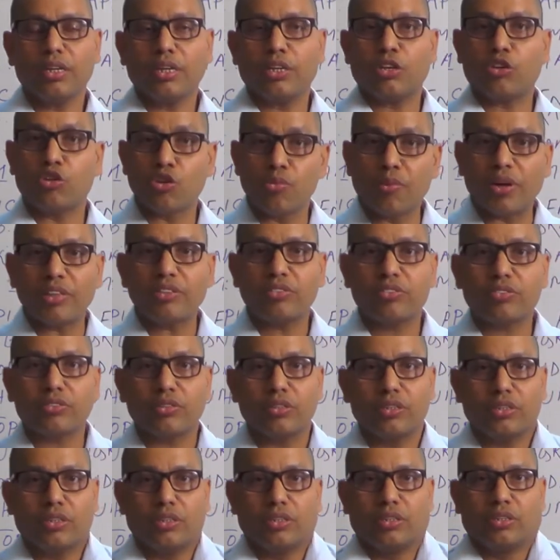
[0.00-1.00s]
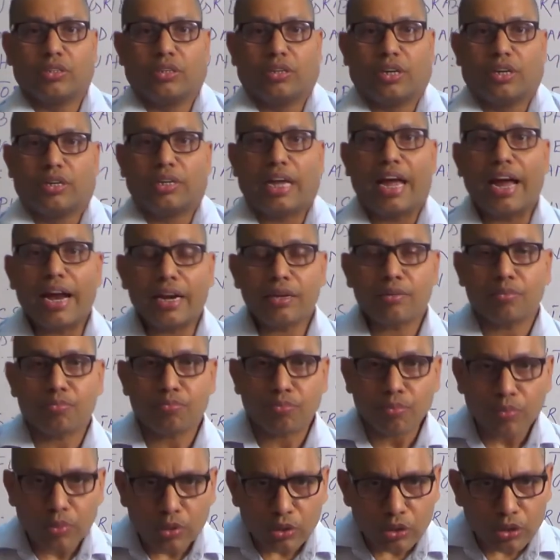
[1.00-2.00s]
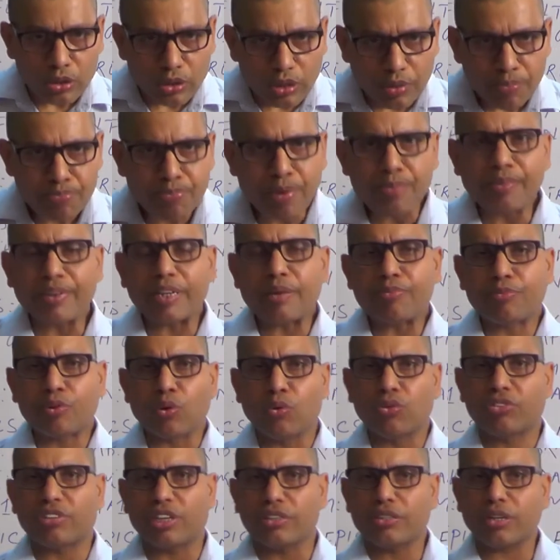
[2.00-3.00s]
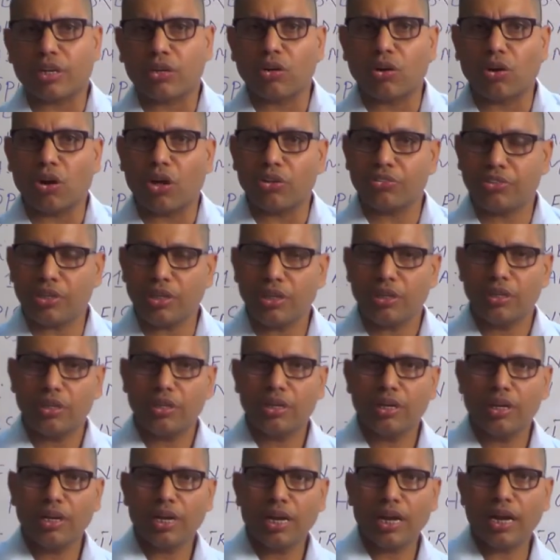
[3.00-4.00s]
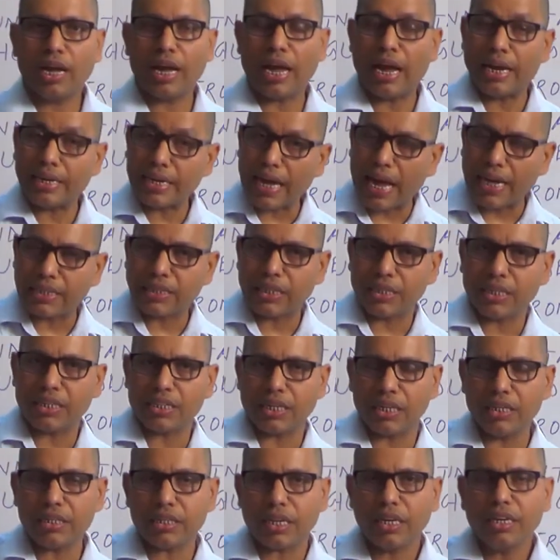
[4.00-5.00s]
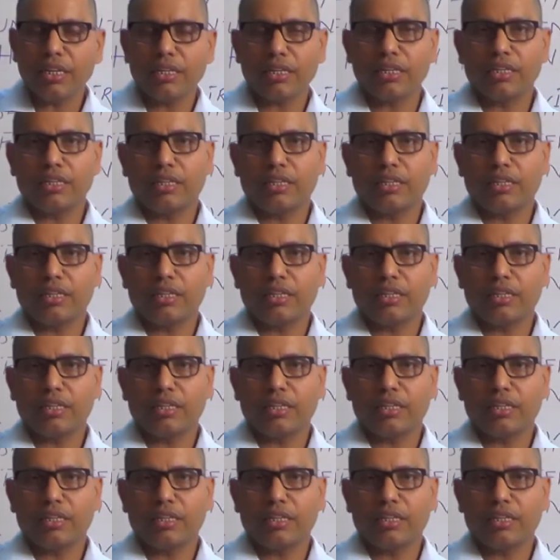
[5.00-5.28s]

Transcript: humans had primitive tools and technology, and as a result,